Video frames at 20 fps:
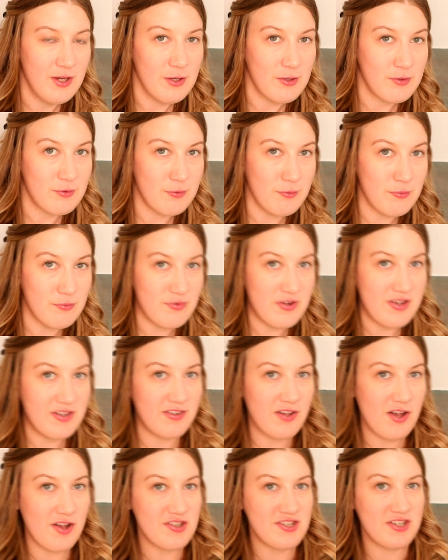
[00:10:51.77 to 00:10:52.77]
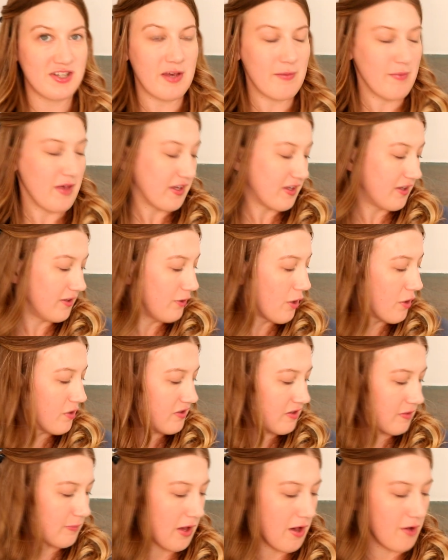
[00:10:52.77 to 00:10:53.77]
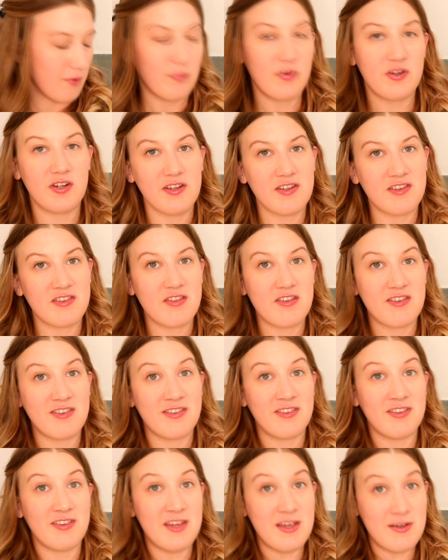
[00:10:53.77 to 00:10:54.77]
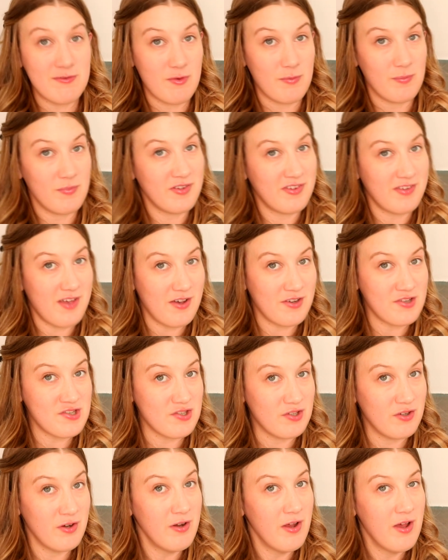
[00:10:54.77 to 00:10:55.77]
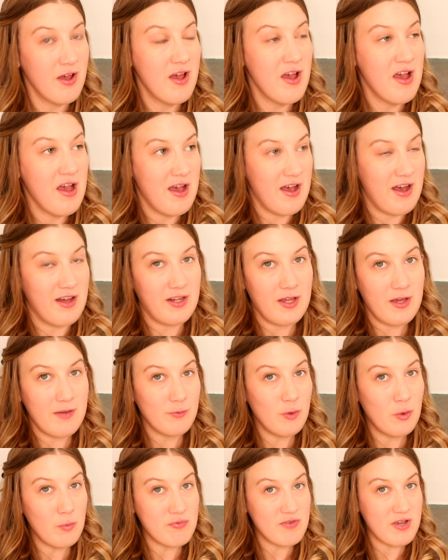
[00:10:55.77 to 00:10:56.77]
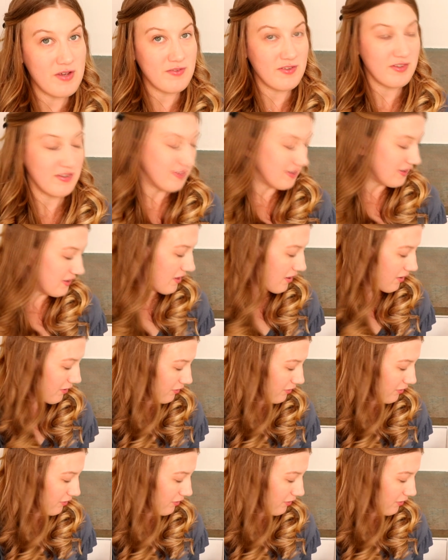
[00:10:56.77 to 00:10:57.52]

sort of researching and making notes about, but it's the serum section. And I have not previously